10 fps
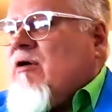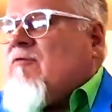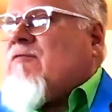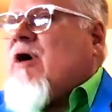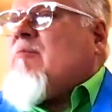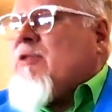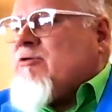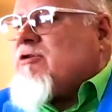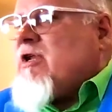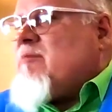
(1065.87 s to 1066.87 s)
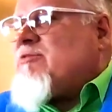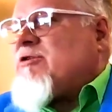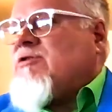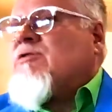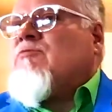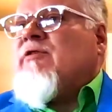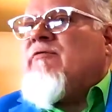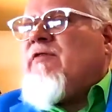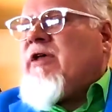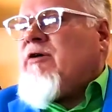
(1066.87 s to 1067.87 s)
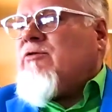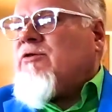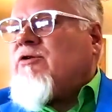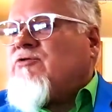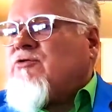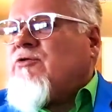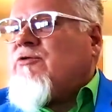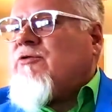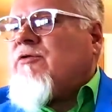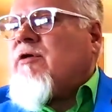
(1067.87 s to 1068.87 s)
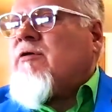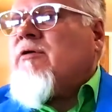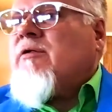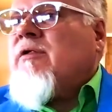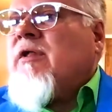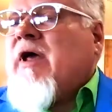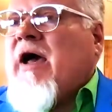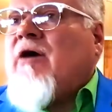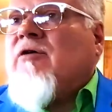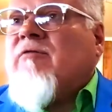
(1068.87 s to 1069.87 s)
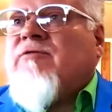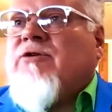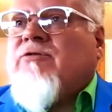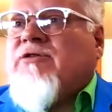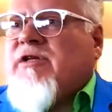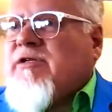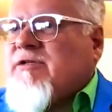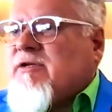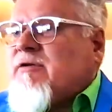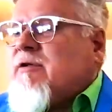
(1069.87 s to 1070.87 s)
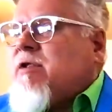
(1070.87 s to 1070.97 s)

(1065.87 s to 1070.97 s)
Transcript: from those glimpses revealed truth out of due season.